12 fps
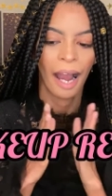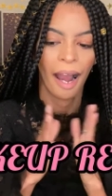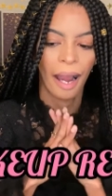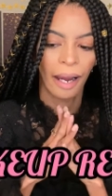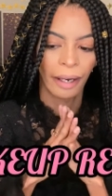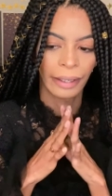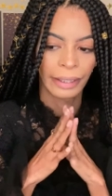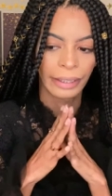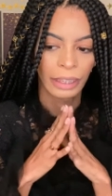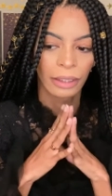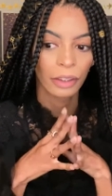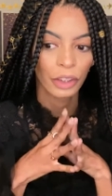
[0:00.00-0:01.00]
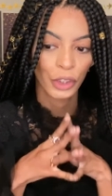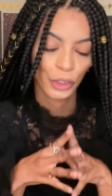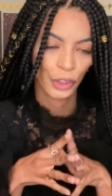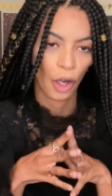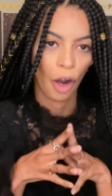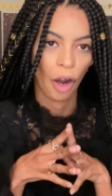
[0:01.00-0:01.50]
I
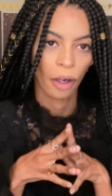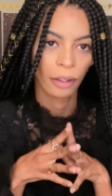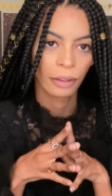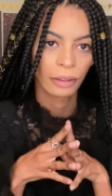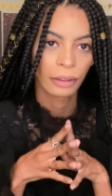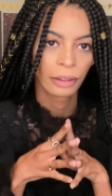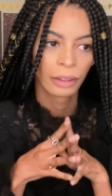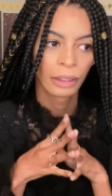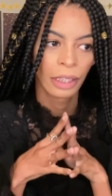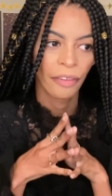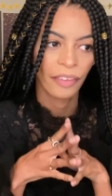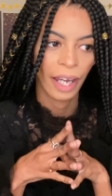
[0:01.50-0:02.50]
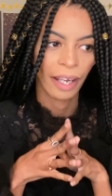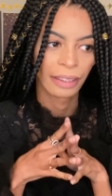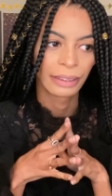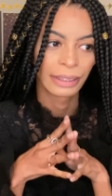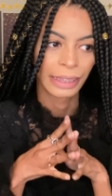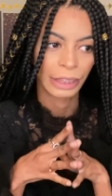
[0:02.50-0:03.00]
saw that
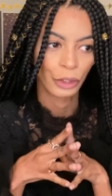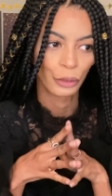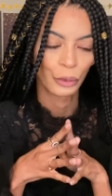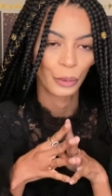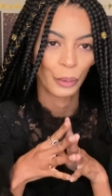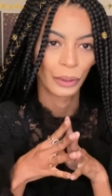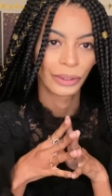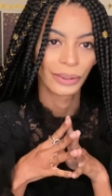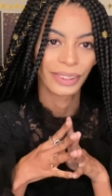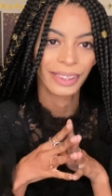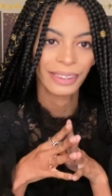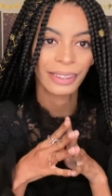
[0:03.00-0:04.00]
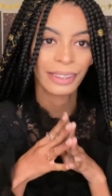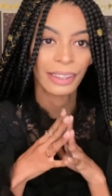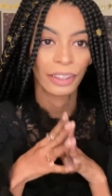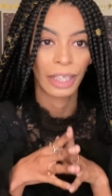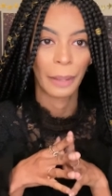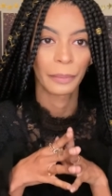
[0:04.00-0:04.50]
NikkieTutorials
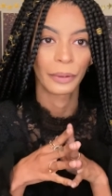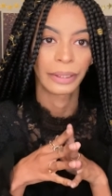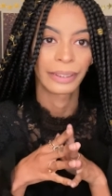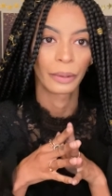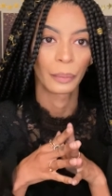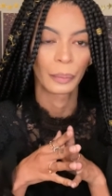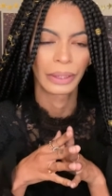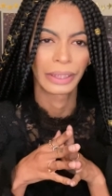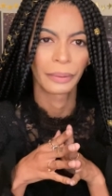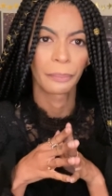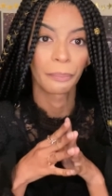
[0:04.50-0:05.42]
collaborated with